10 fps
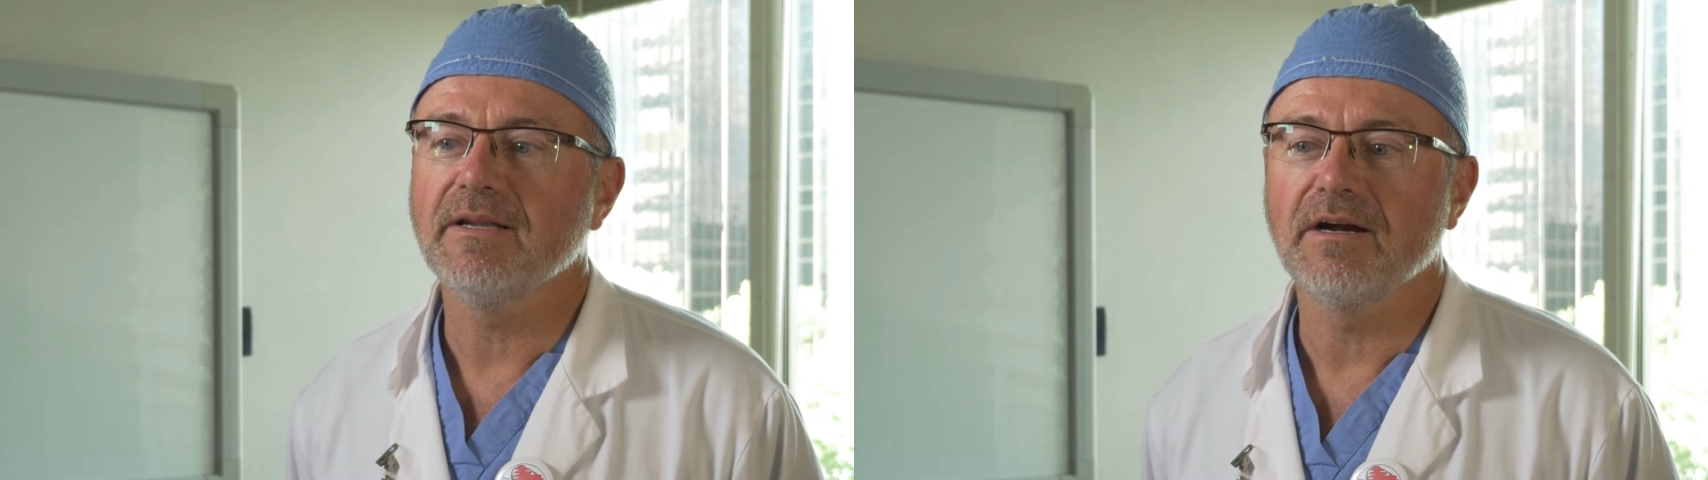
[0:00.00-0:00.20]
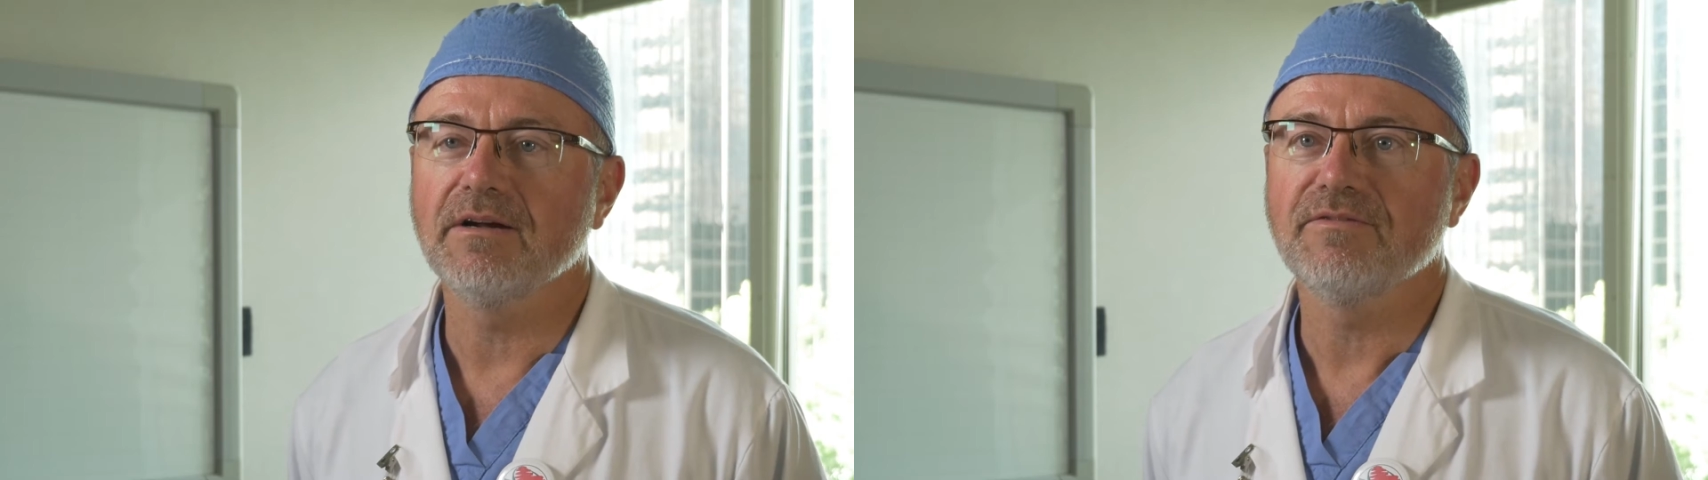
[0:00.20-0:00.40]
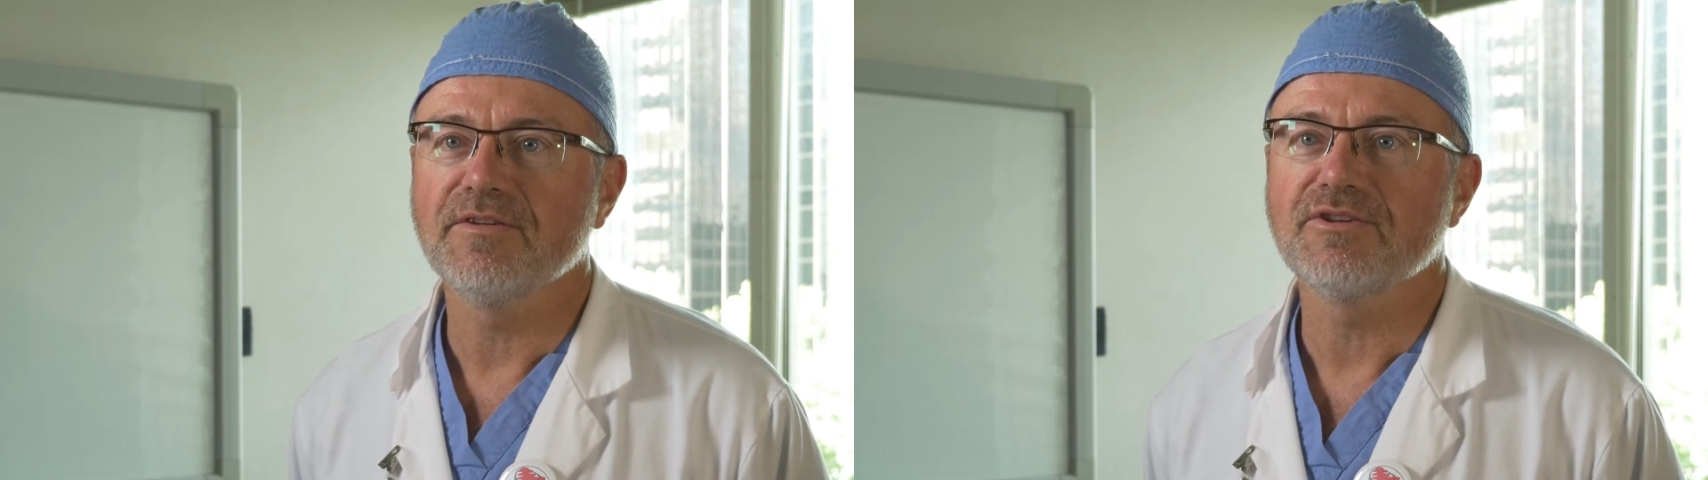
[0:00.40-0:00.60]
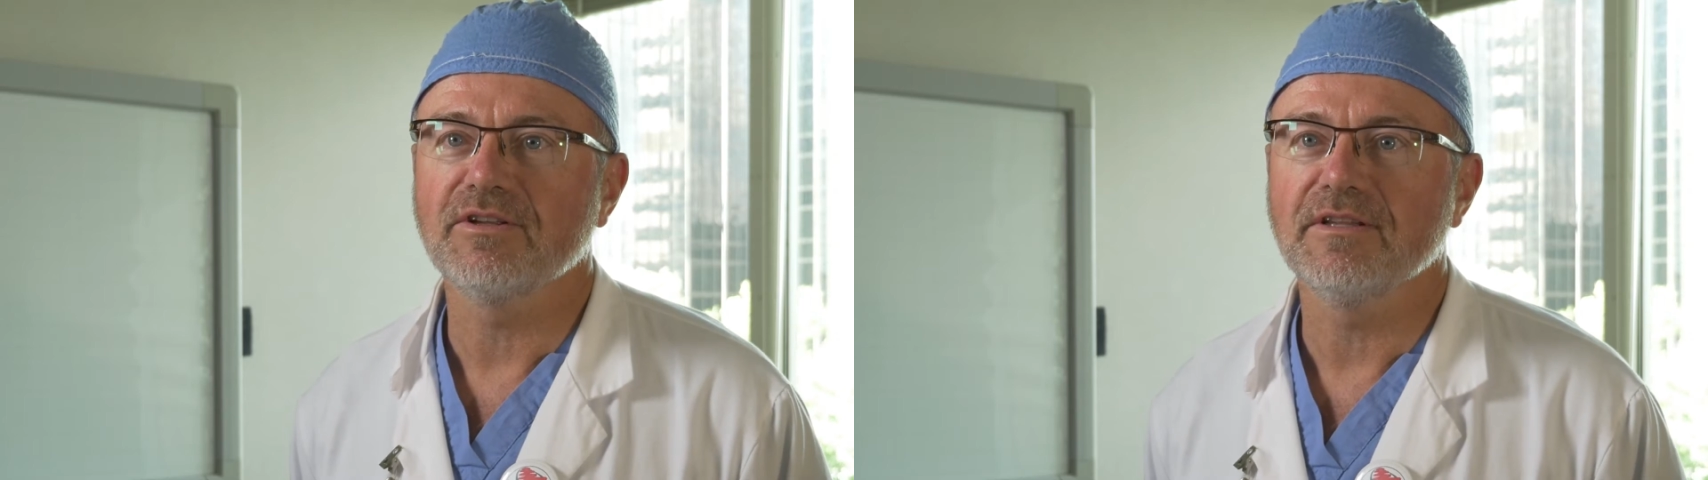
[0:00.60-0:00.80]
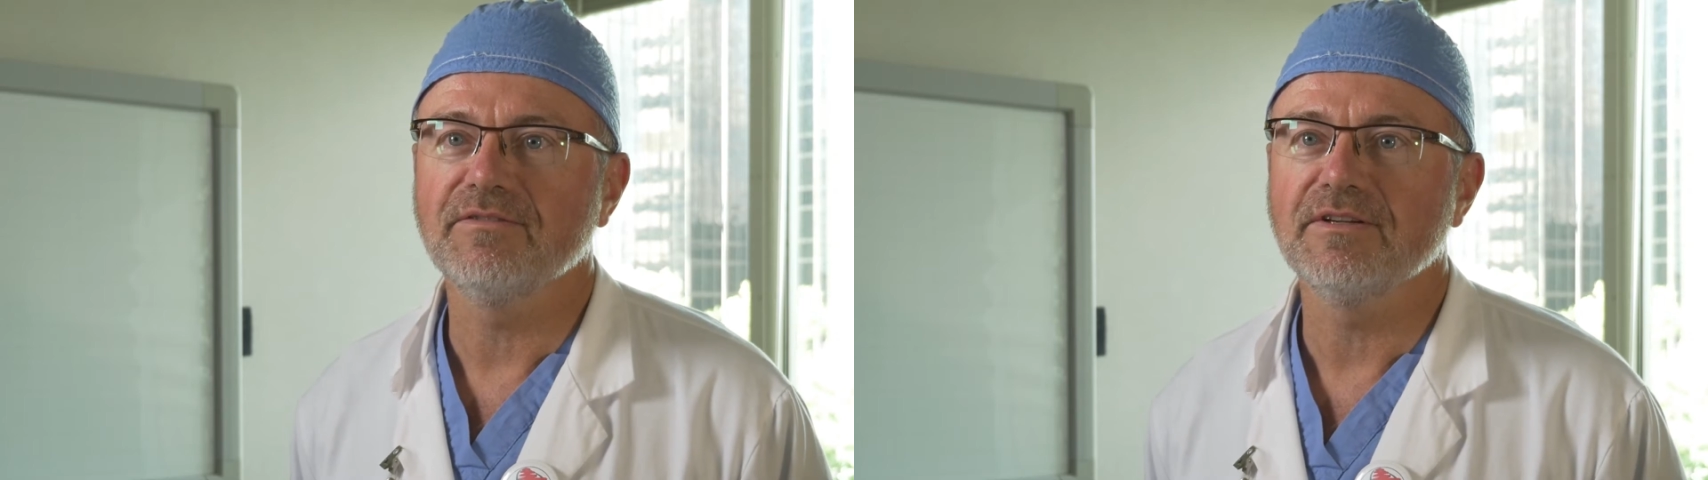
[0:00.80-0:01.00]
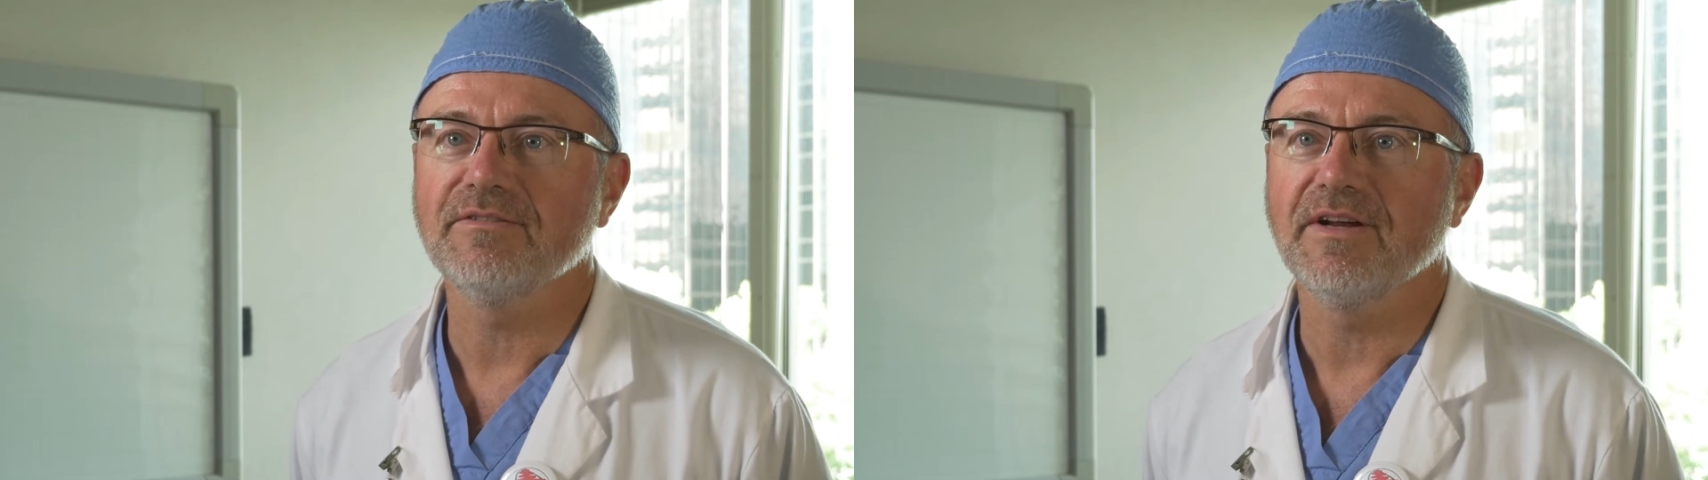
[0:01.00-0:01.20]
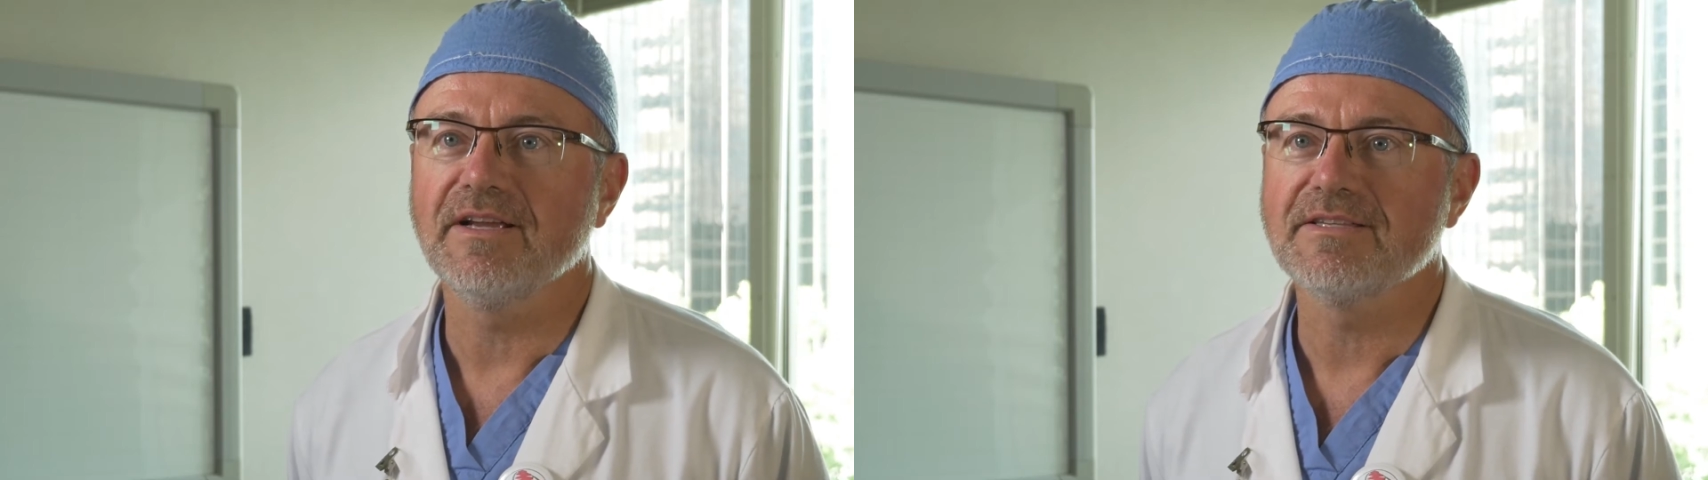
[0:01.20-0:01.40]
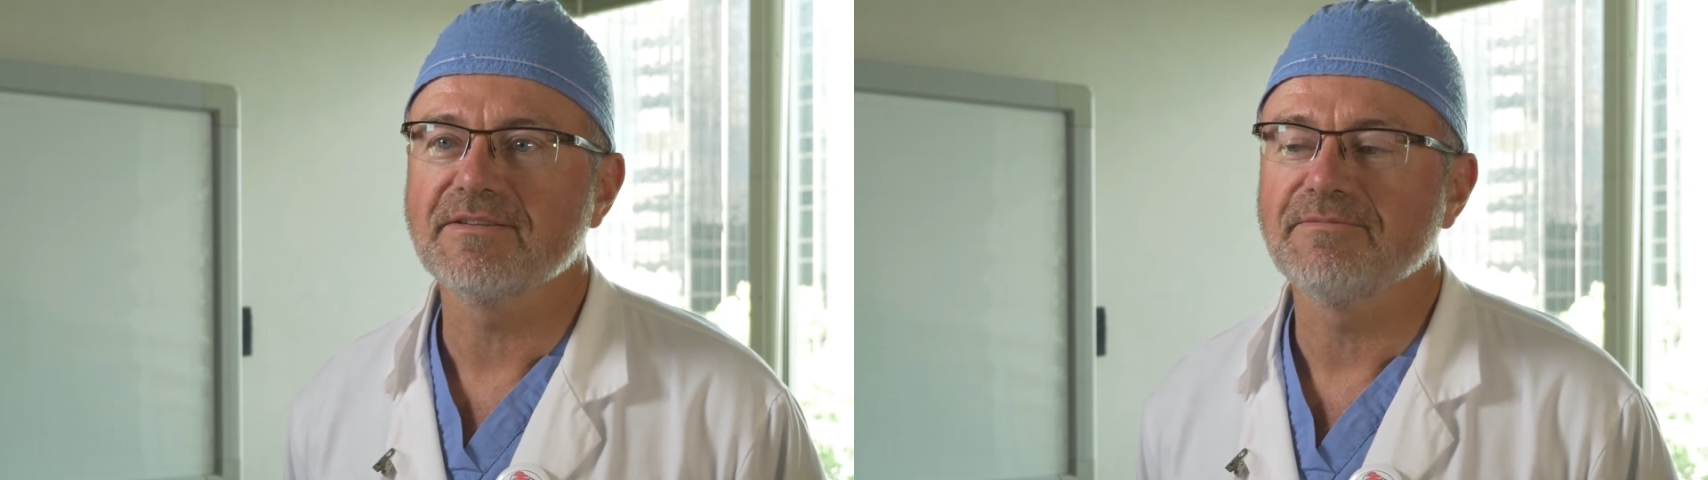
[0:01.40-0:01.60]
artificial liver
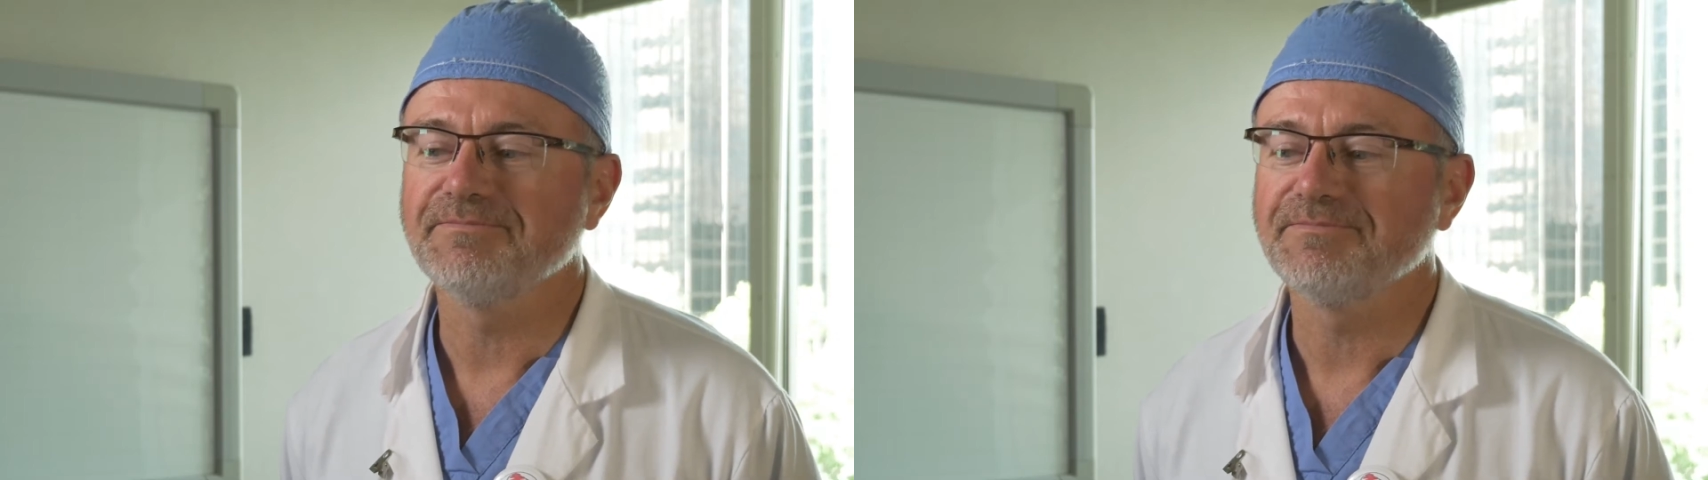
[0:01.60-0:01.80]
device?